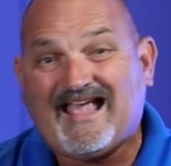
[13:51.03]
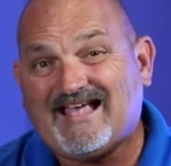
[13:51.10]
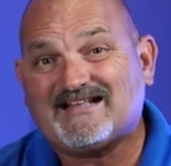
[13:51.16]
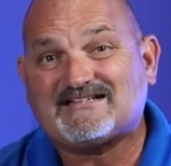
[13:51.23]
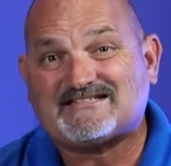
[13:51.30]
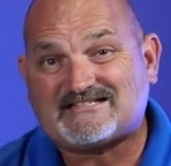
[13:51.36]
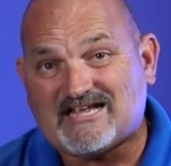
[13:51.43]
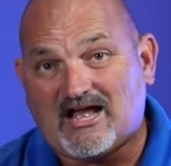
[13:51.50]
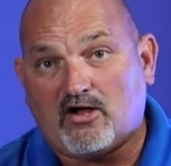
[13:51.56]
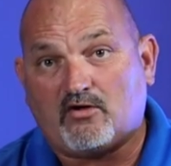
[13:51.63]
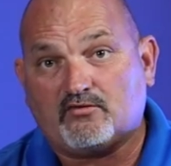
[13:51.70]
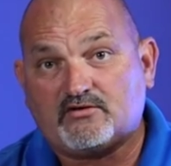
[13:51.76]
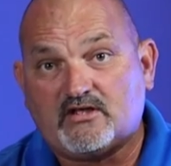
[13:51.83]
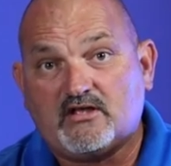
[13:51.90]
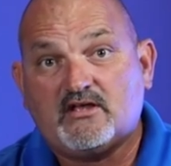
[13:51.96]
and
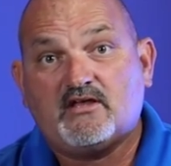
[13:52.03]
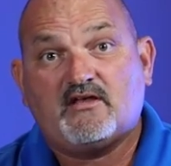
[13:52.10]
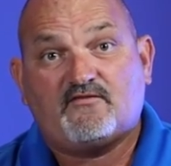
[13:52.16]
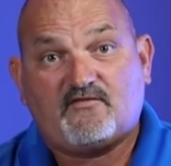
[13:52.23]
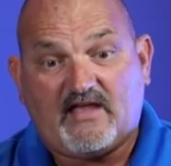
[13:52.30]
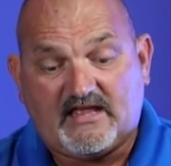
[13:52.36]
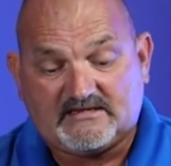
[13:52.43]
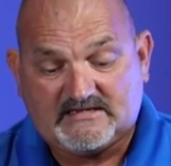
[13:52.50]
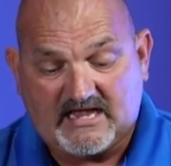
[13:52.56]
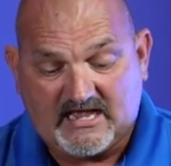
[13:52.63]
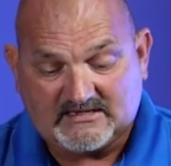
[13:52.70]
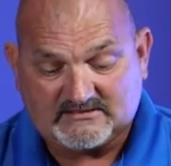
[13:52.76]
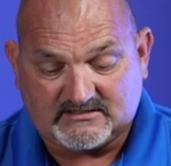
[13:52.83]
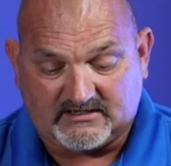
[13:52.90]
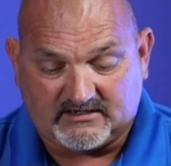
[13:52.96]
sound
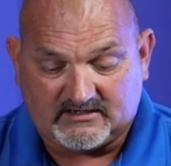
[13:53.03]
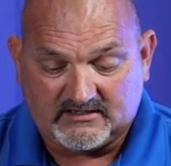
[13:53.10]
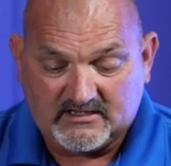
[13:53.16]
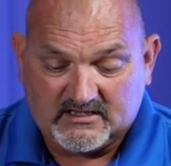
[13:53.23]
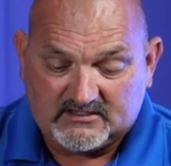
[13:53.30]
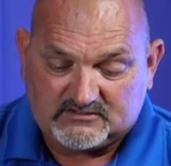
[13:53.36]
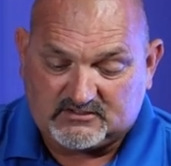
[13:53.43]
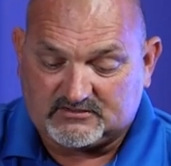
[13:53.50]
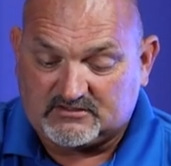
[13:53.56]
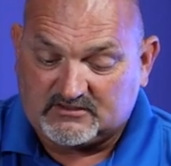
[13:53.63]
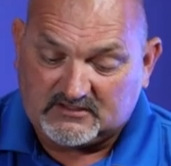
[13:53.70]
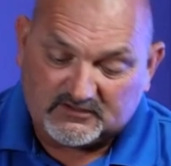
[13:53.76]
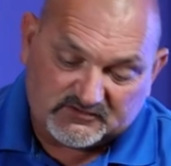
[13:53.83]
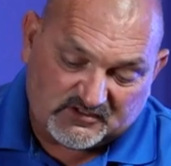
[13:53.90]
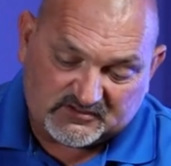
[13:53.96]
fantastic. So
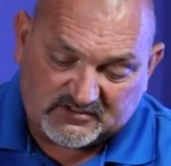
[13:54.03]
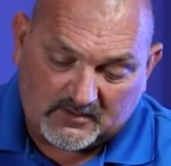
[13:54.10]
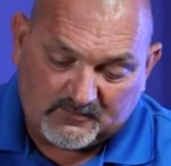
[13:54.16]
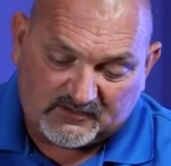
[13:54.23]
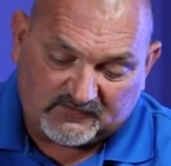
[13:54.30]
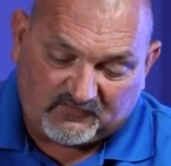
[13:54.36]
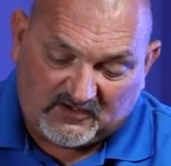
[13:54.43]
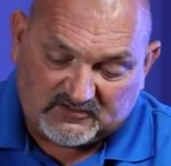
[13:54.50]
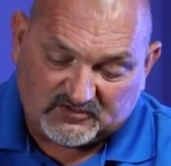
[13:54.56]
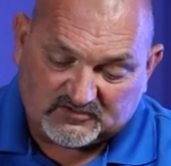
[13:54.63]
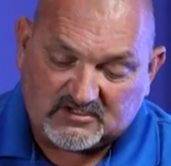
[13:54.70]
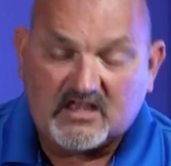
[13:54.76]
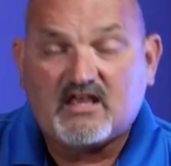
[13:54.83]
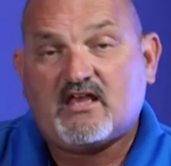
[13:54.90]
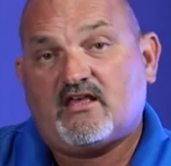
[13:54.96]
those are some of the
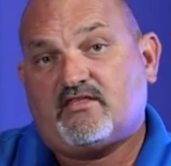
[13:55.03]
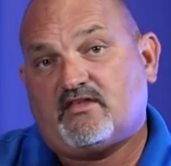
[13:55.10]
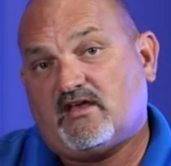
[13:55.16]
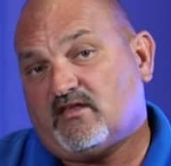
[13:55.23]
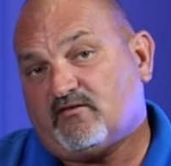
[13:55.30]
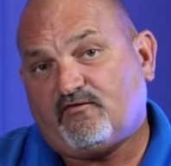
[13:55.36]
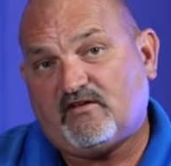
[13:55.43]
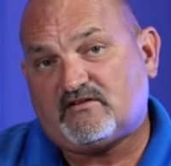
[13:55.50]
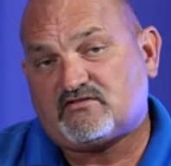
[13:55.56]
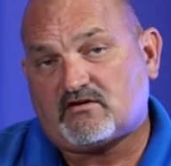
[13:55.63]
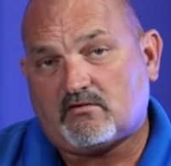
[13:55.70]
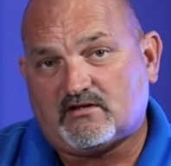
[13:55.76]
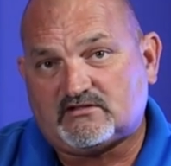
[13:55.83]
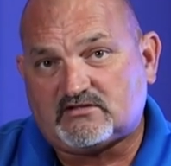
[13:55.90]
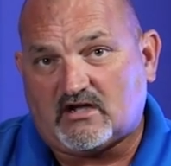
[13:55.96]
features. The other feature
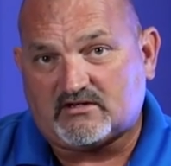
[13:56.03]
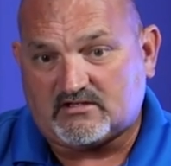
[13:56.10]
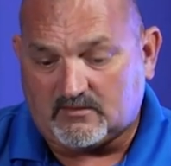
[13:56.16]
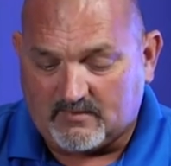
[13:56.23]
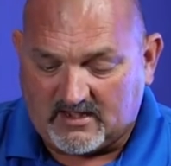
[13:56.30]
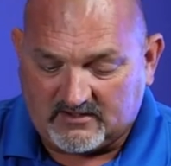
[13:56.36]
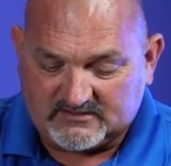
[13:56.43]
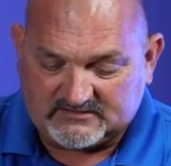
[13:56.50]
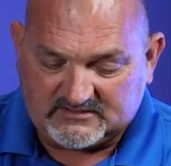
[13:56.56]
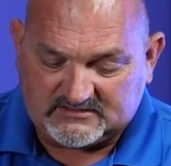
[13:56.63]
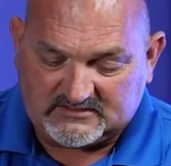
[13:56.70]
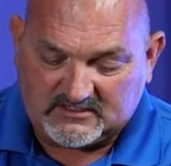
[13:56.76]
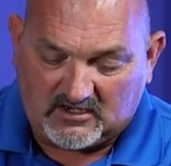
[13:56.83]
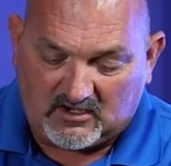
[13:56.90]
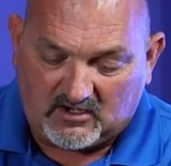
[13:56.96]
I want to talk to you about is
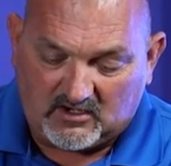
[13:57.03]
this